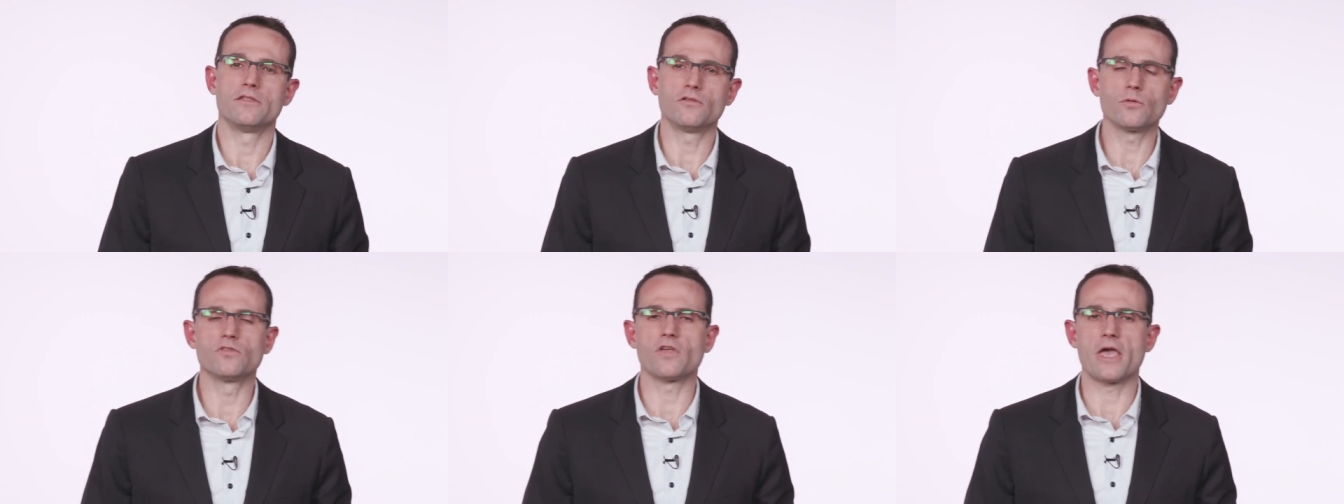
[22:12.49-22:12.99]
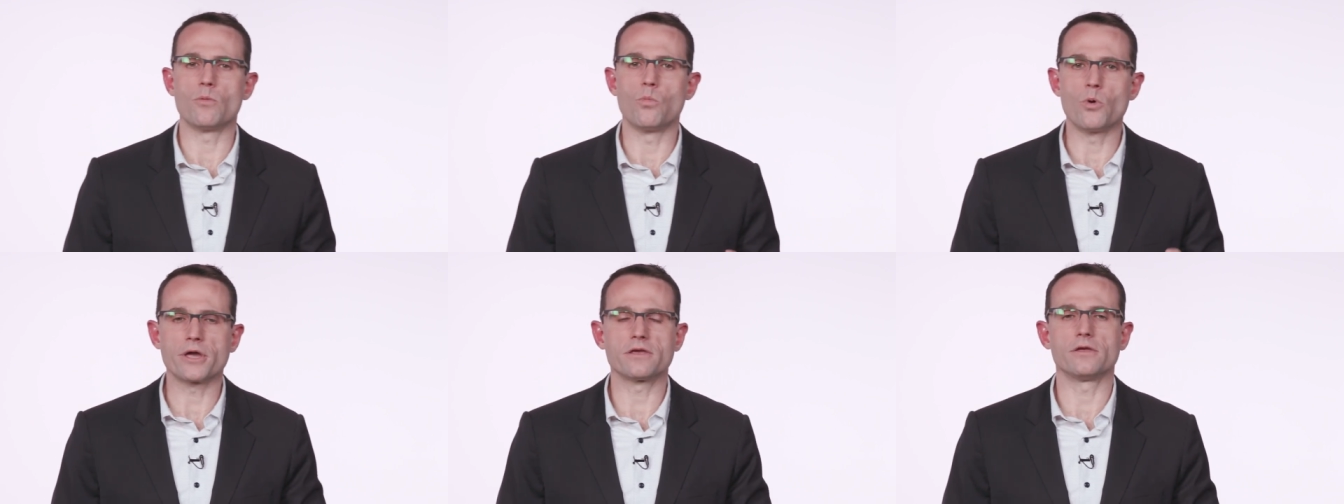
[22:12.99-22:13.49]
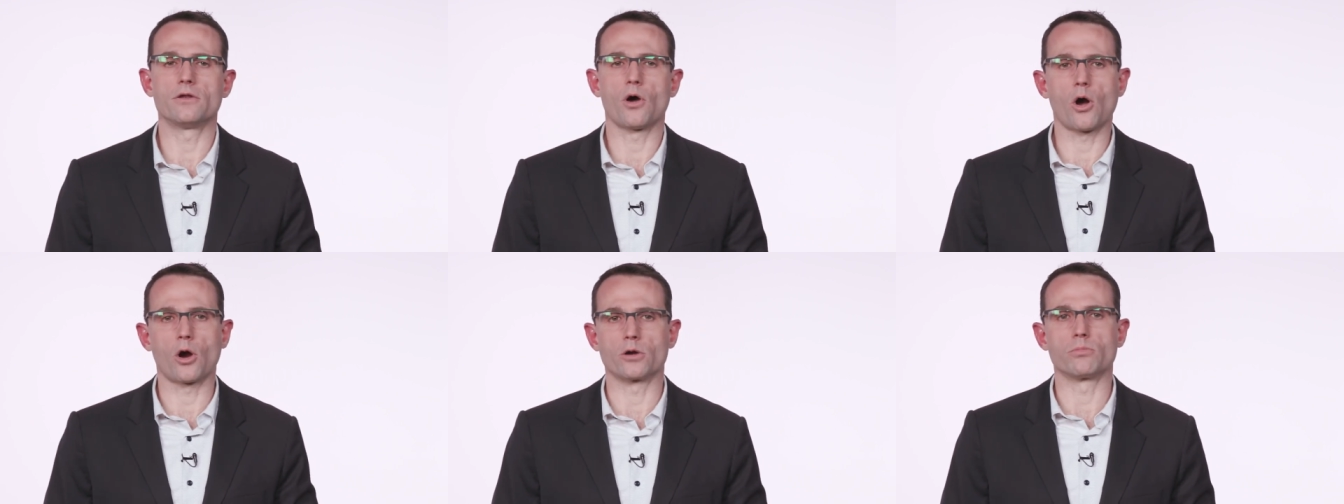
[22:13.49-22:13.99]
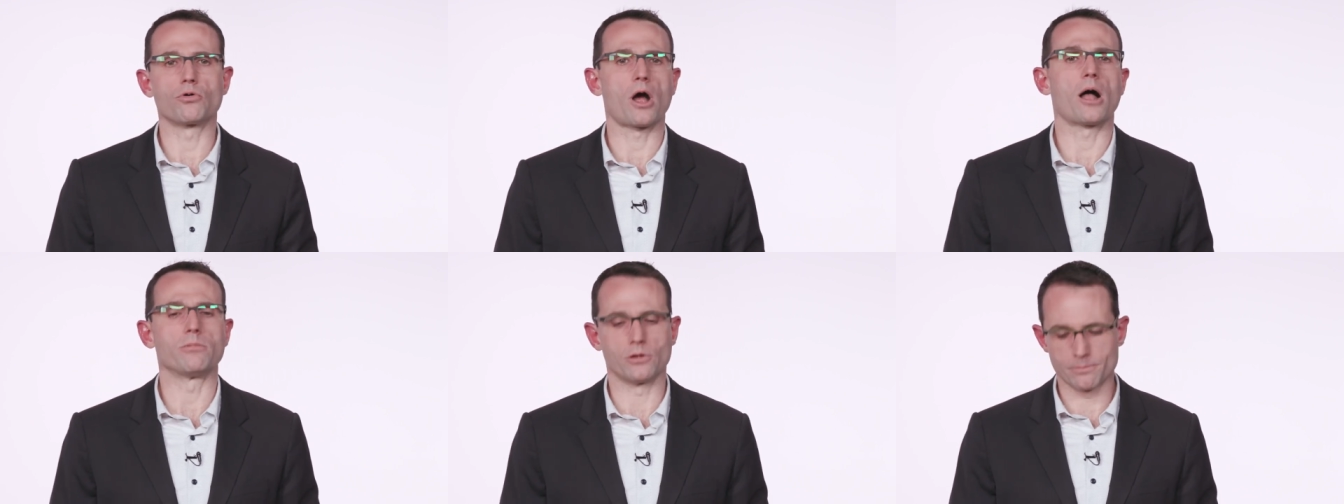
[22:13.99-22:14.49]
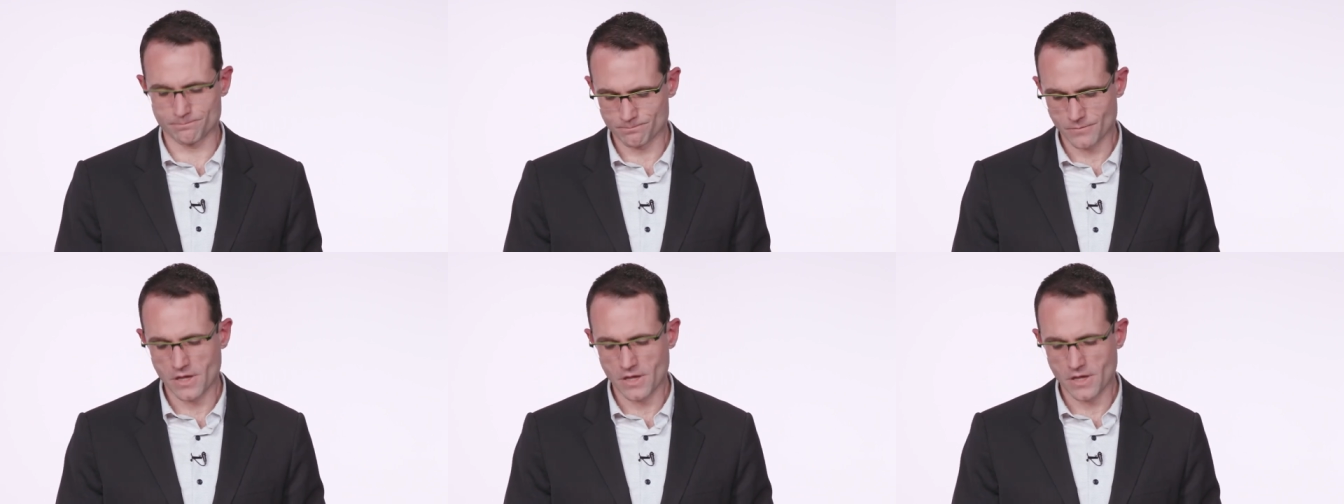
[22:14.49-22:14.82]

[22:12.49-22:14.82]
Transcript: This was a wicked hard problem.